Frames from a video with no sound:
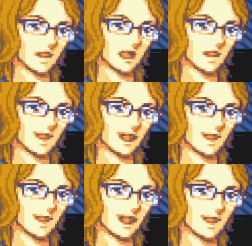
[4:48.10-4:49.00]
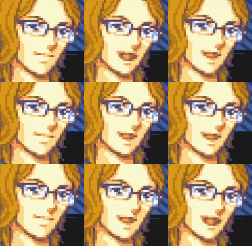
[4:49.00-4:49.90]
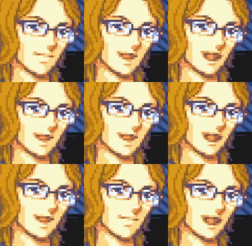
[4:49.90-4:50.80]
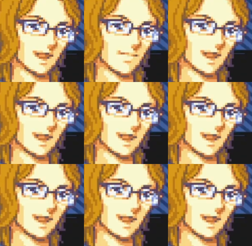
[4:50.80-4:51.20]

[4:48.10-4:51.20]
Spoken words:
an enormous feast and falls asleep at the dinner table.